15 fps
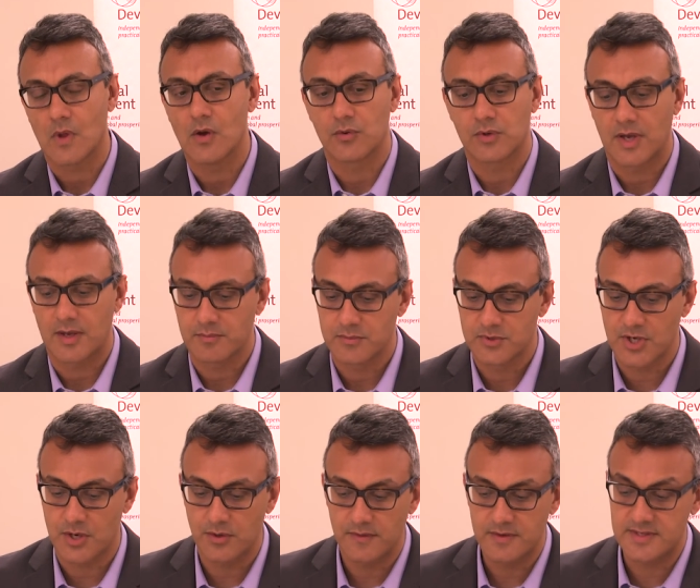Okay,
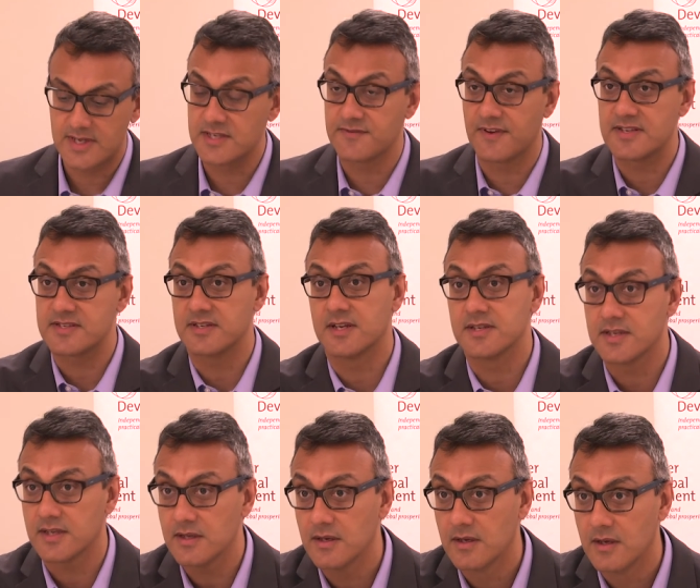Jonah, sounds
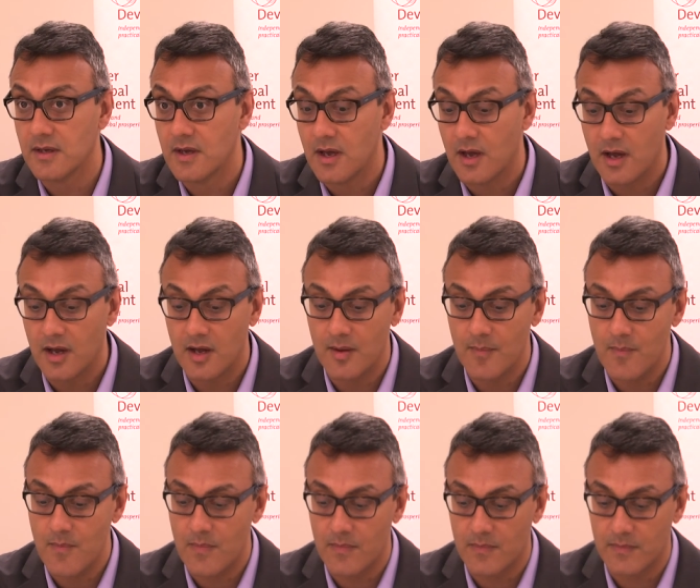fascinating.
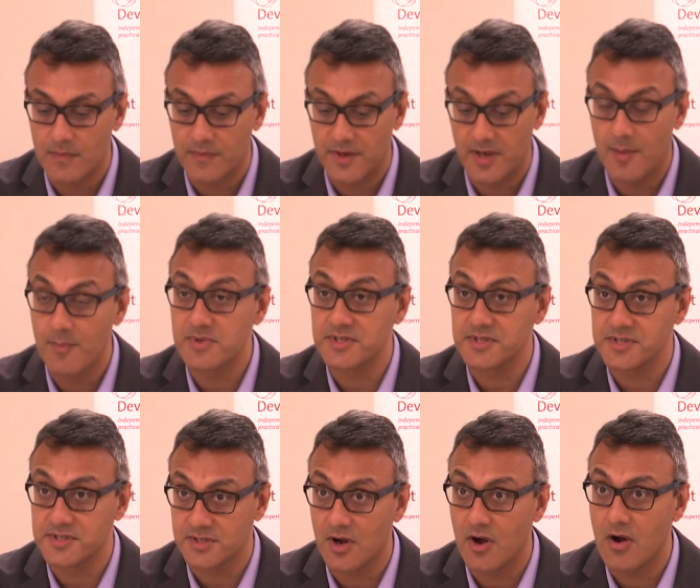Um, the numbers are
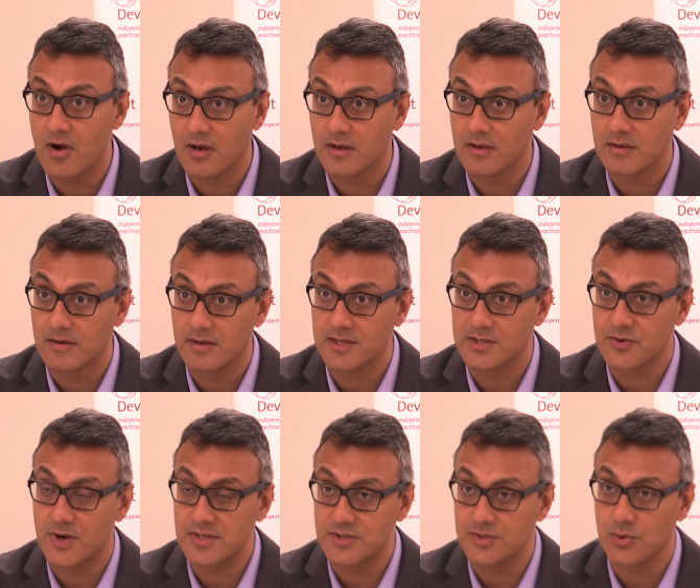stark. It's
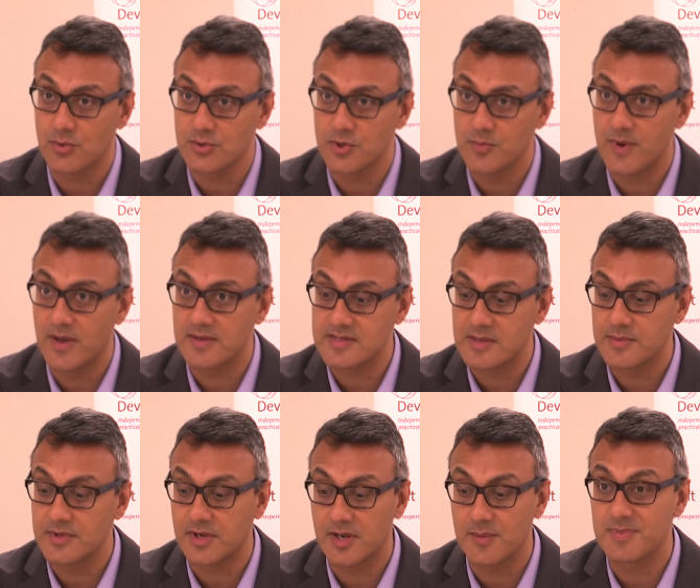great to talk to you about some
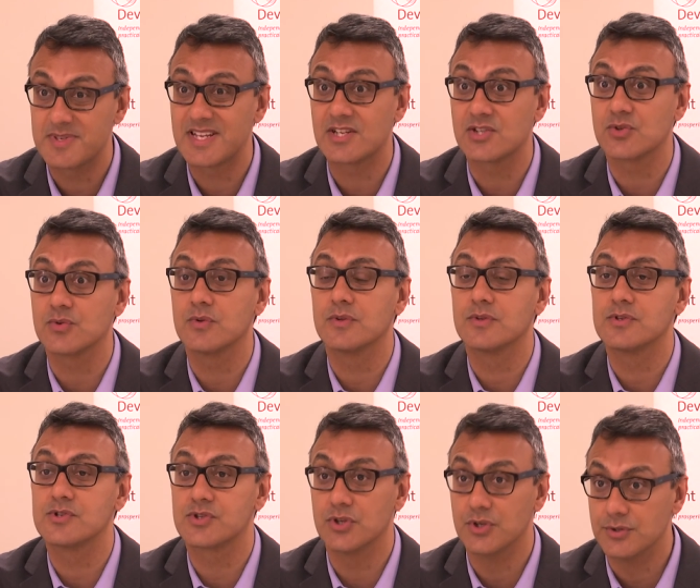of the kind of potential
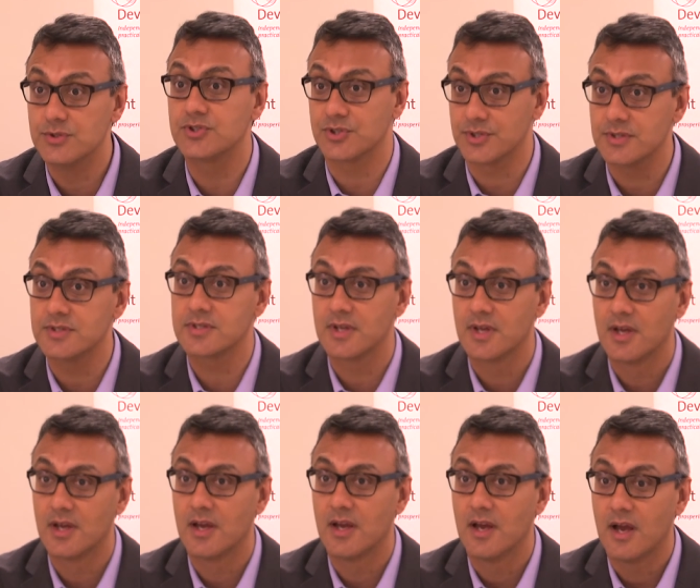solutions.
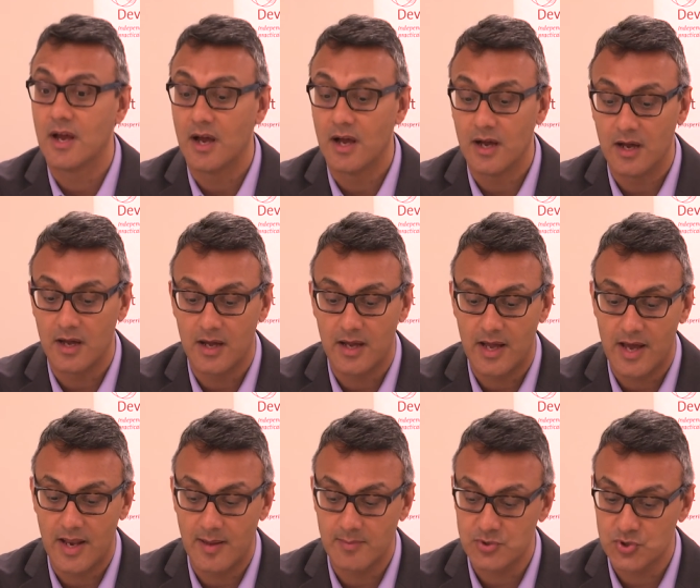Uh,
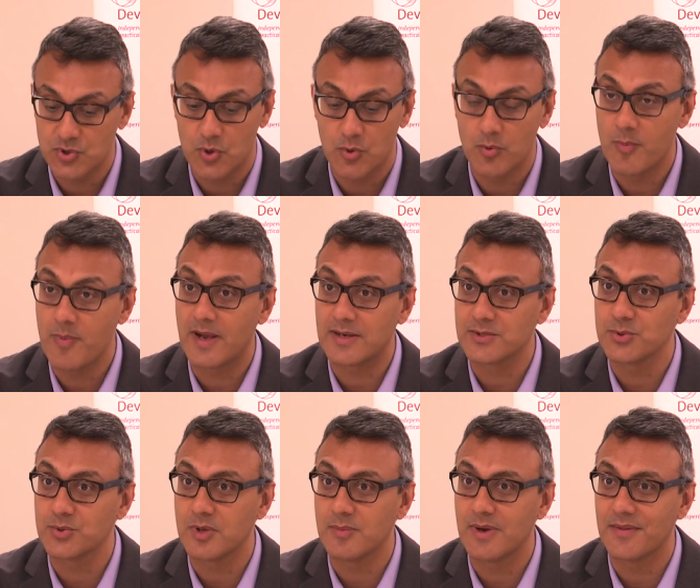and I'm sure we'll be back
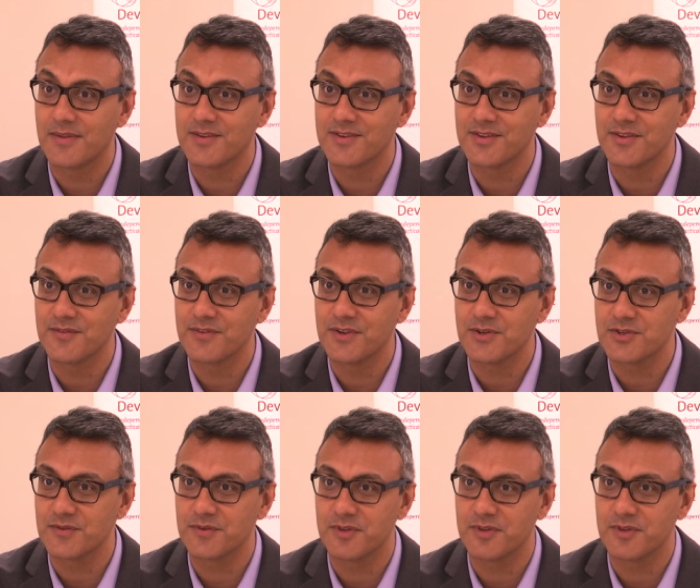talking about this in the future.